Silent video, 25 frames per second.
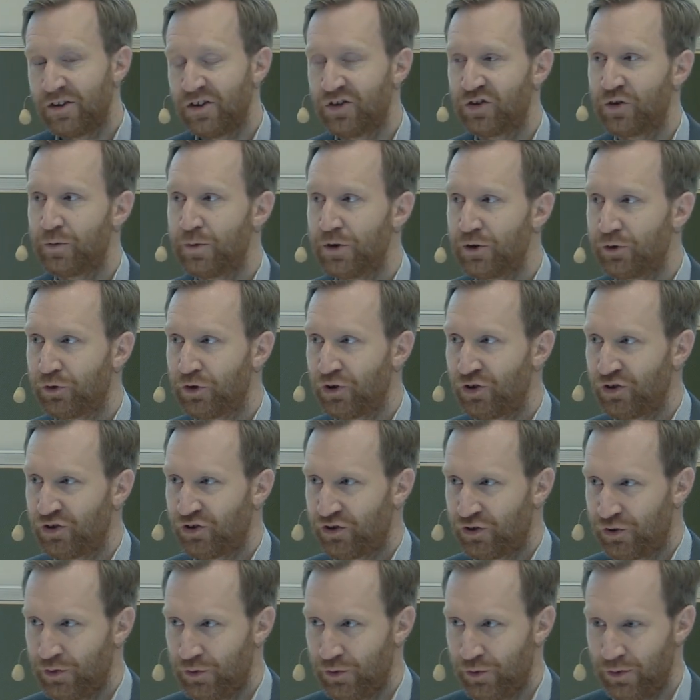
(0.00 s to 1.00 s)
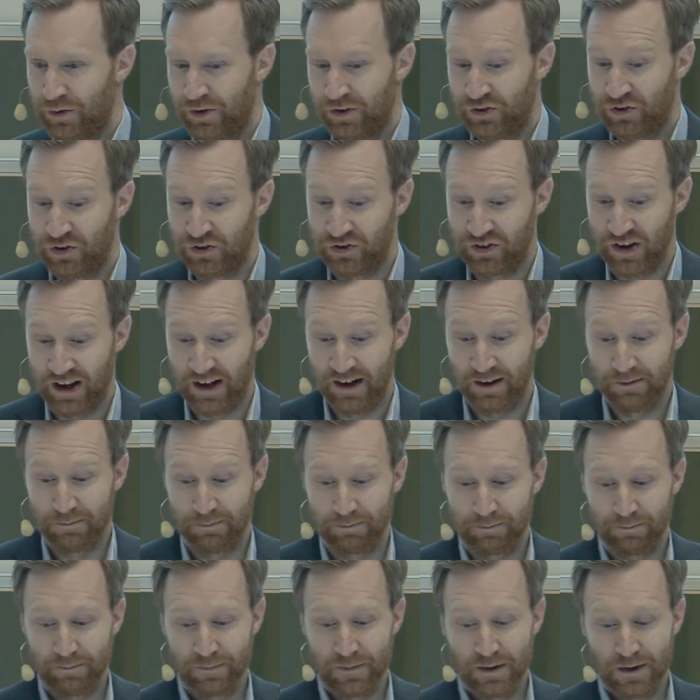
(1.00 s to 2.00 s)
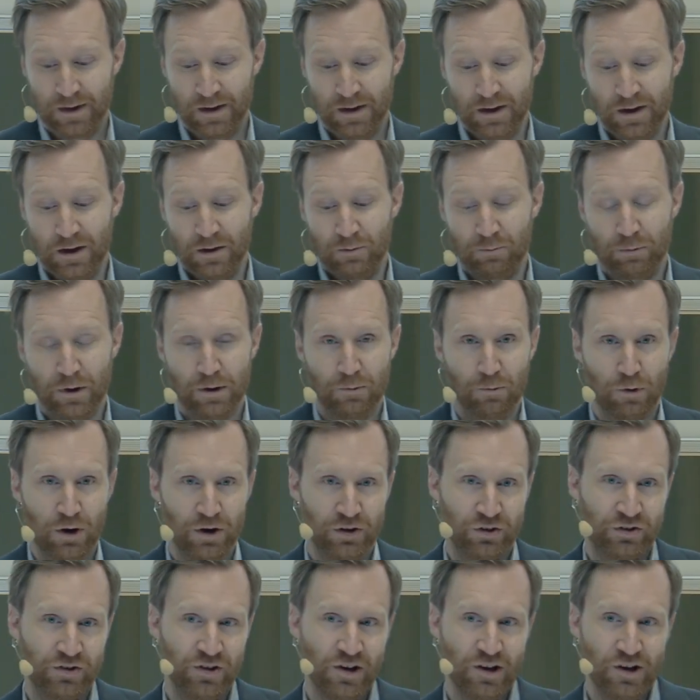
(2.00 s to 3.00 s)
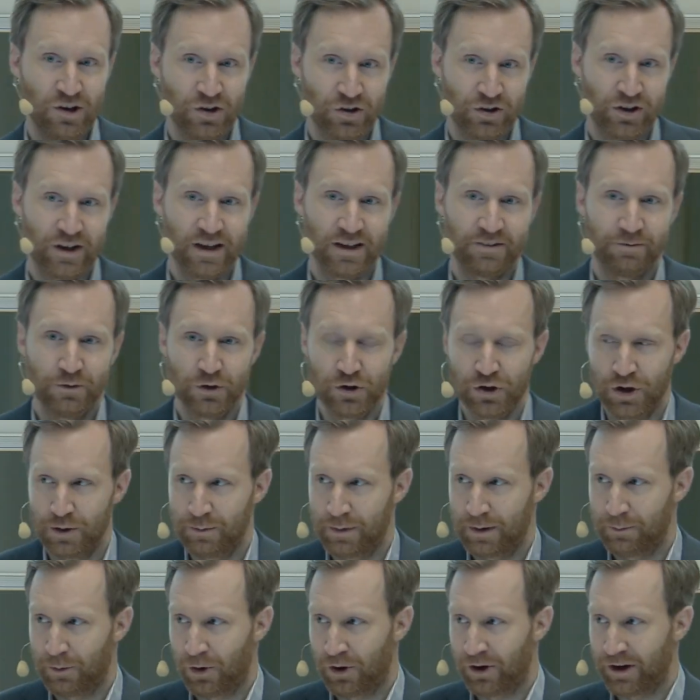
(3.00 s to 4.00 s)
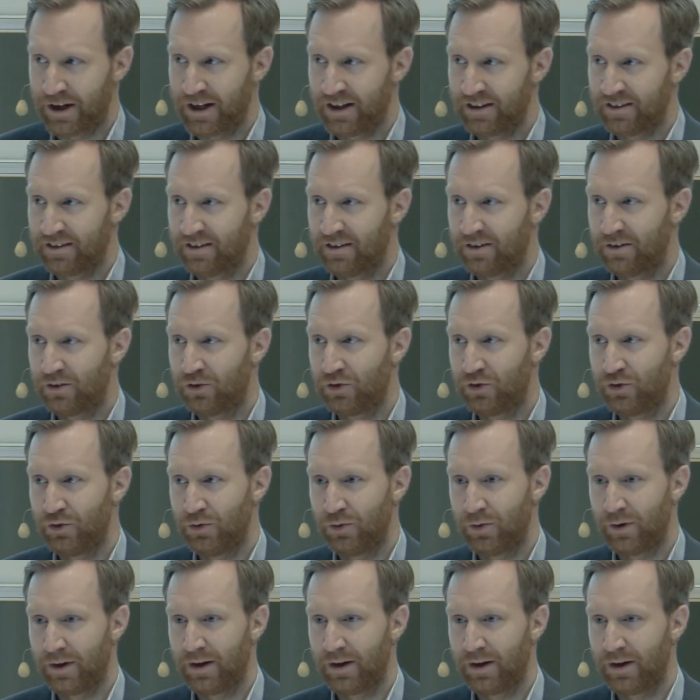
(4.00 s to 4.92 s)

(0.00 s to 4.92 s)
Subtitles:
distributors to sell. We want to look at the German market to